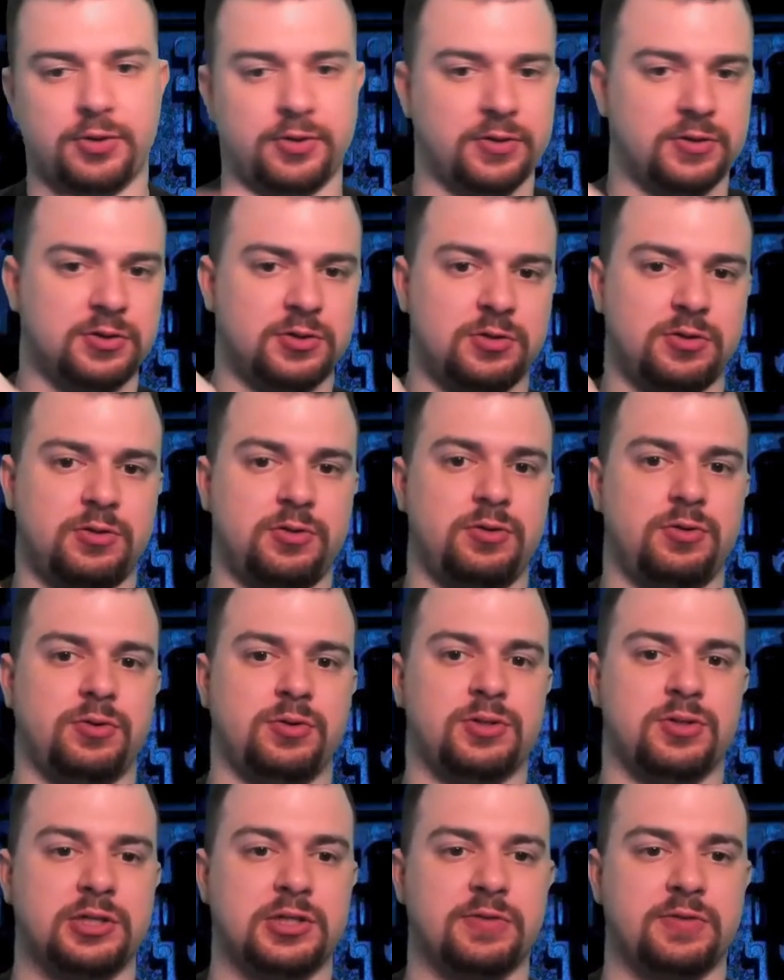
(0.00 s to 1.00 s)
this to a
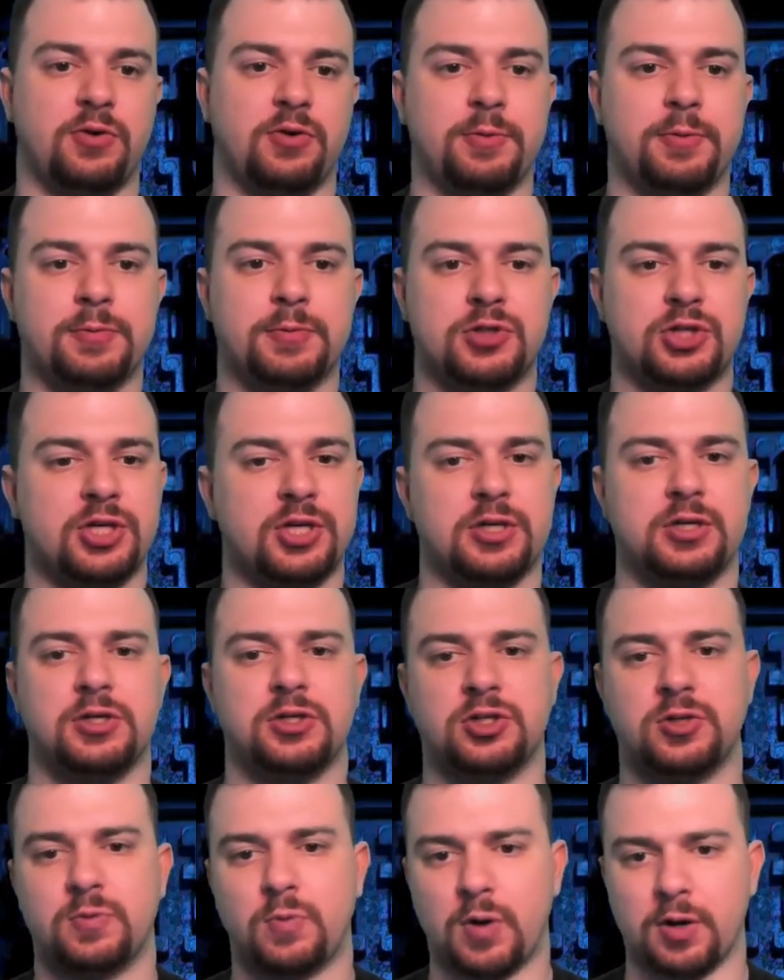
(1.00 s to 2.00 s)
64-bit machine and it
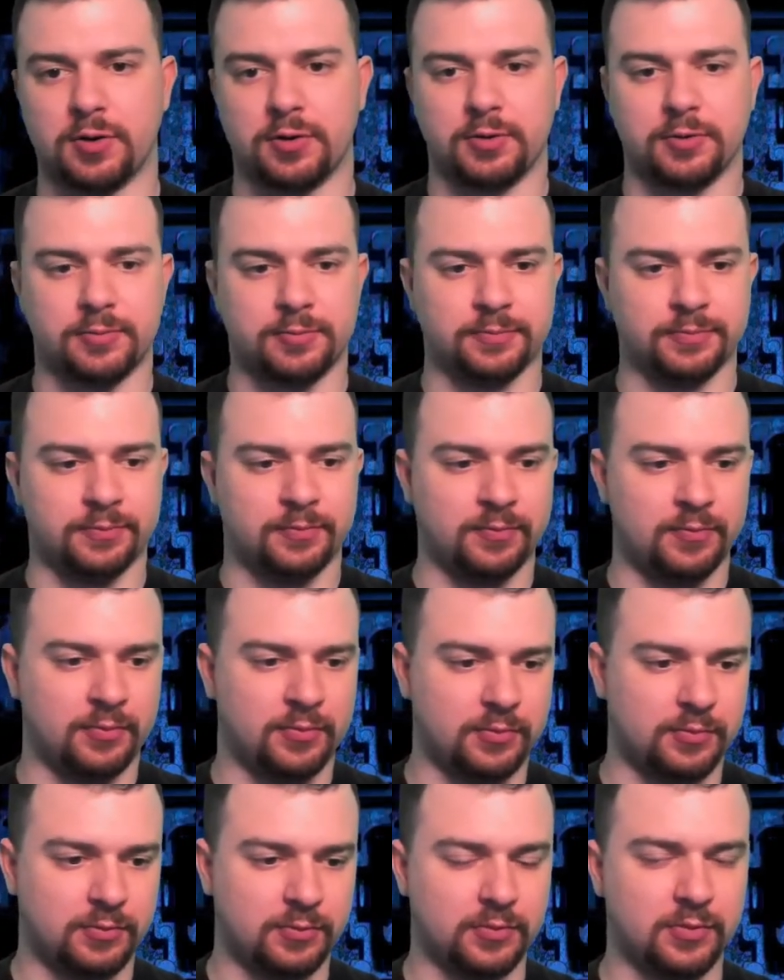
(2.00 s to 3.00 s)
should work.
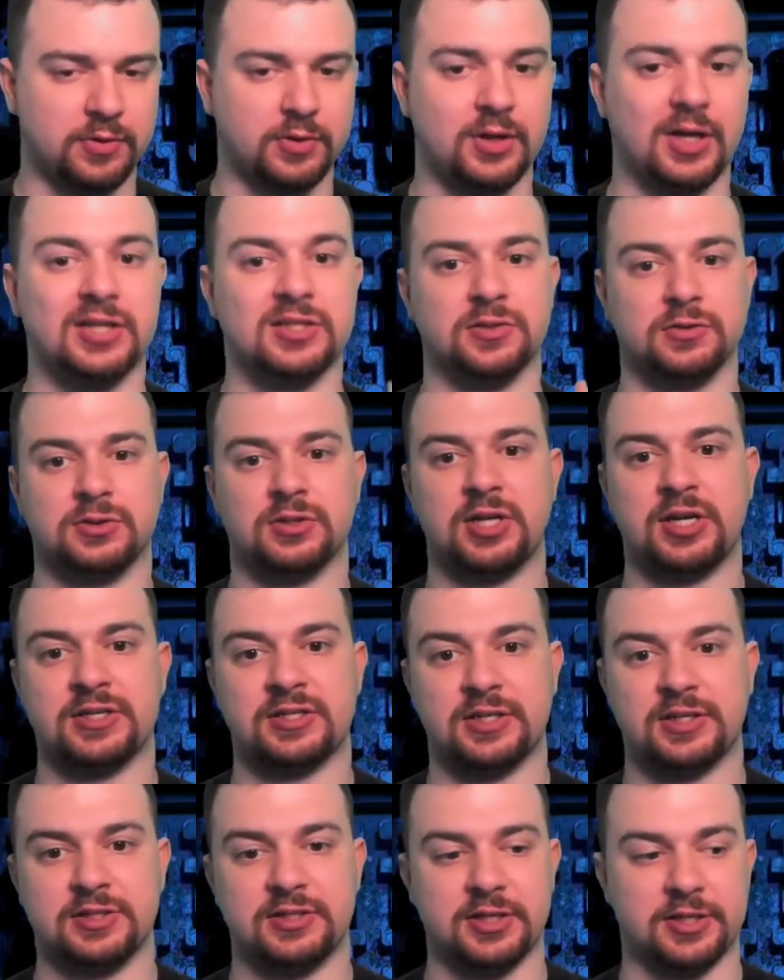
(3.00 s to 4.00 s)
As long as it's
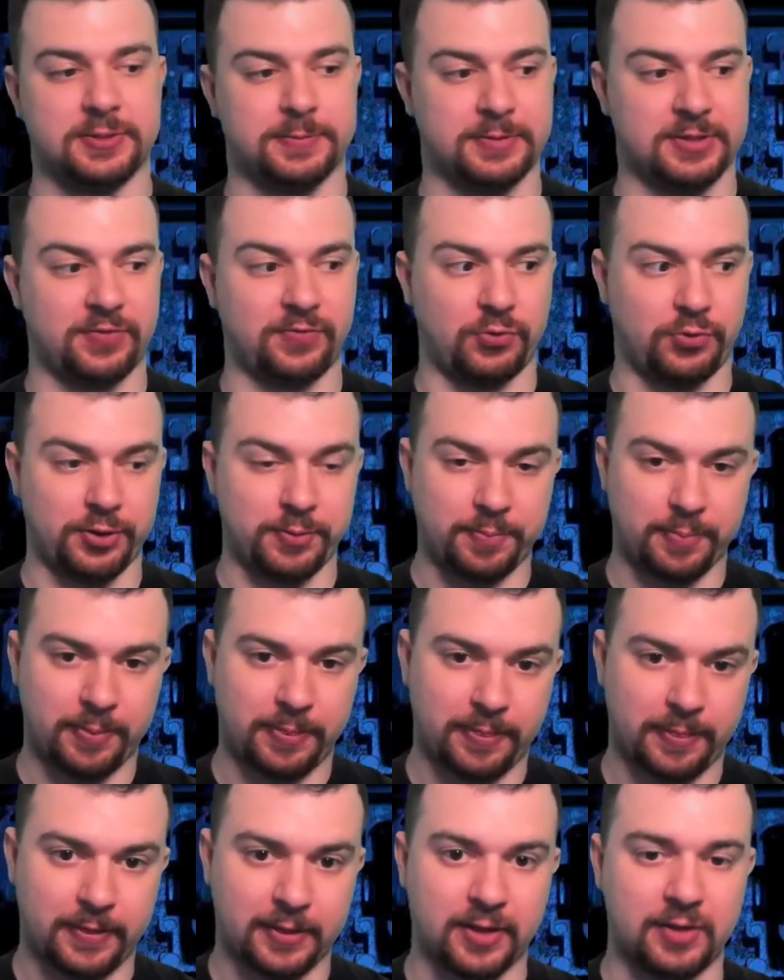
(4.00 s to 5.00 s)
x86 specifically.
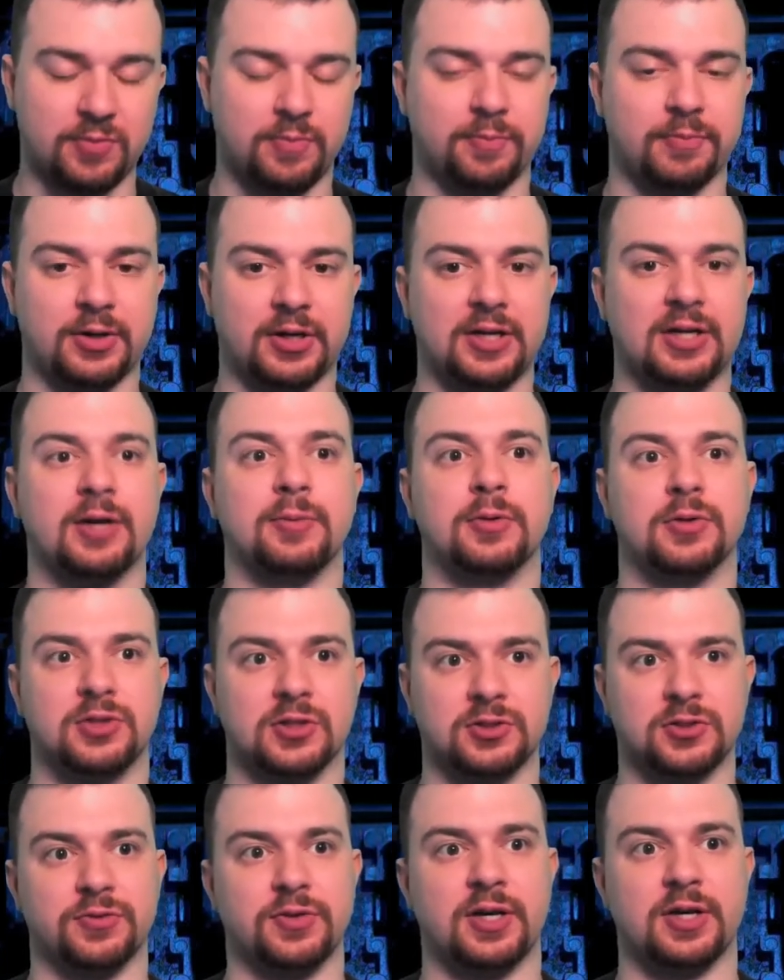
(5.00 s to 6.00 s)
again, I'm going to
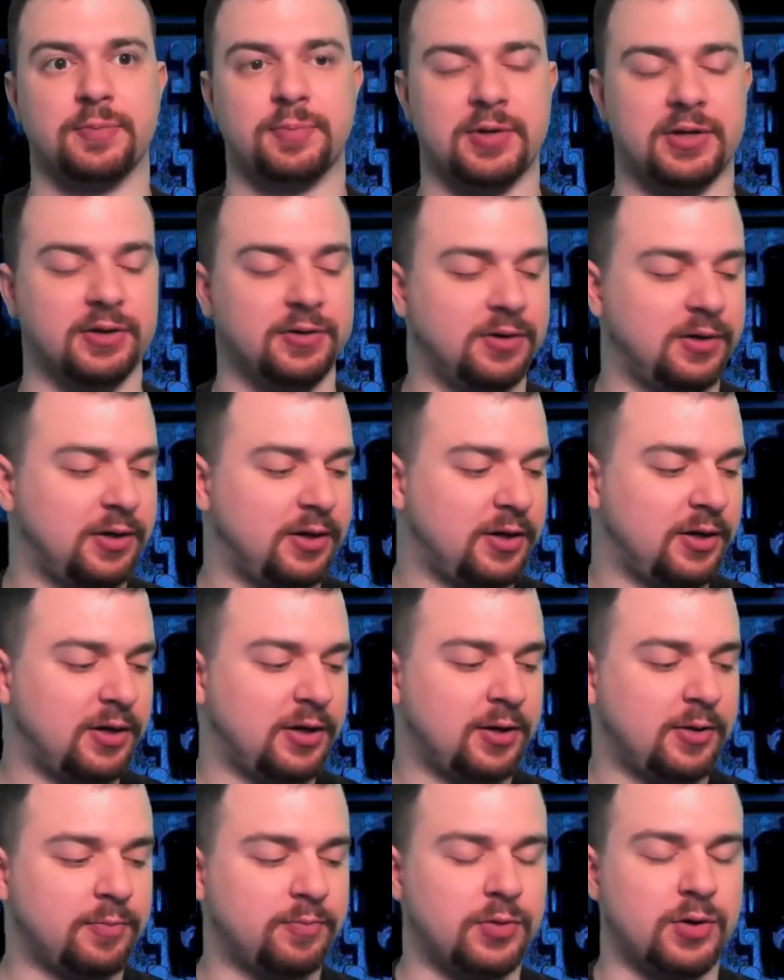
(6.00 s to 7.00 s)
touch on that in a bit.
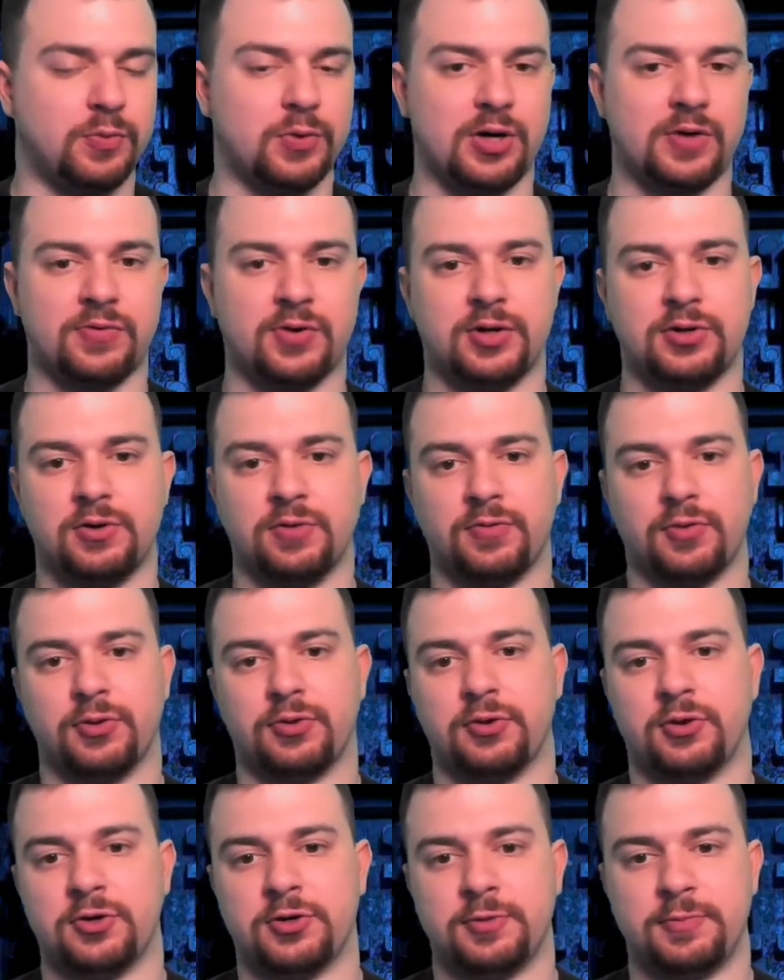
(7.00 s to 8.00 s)
But whenever I do it for the
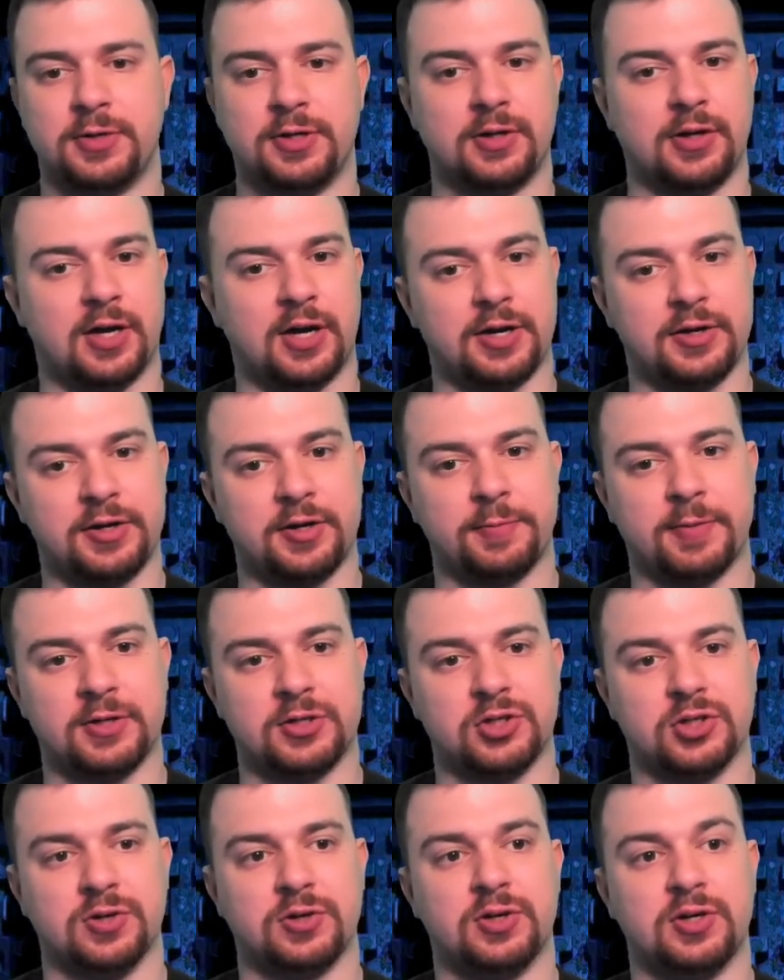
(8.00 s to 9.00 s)
32-bit, I need to make
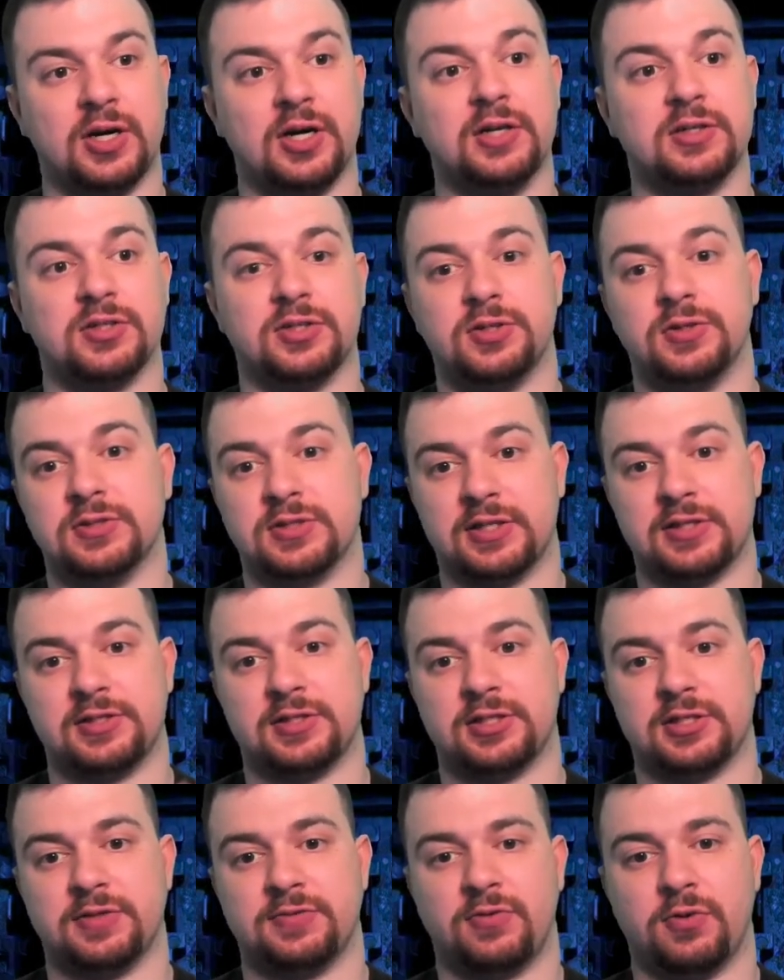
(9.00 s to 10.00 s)
sure not to use that
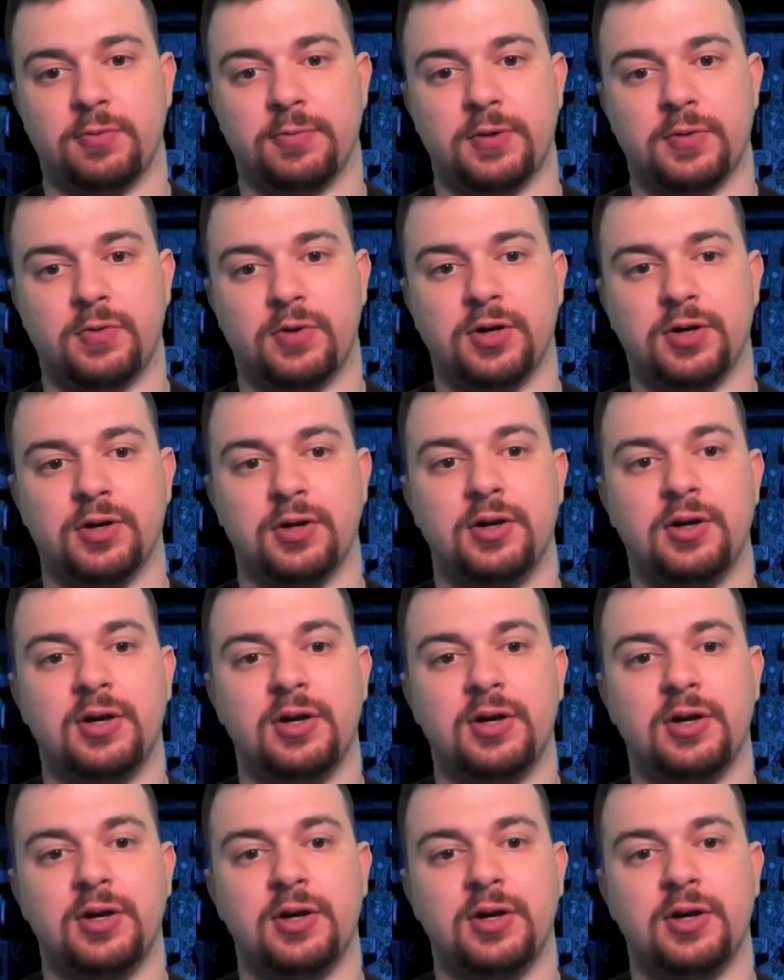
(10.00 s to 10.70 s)
64-bit one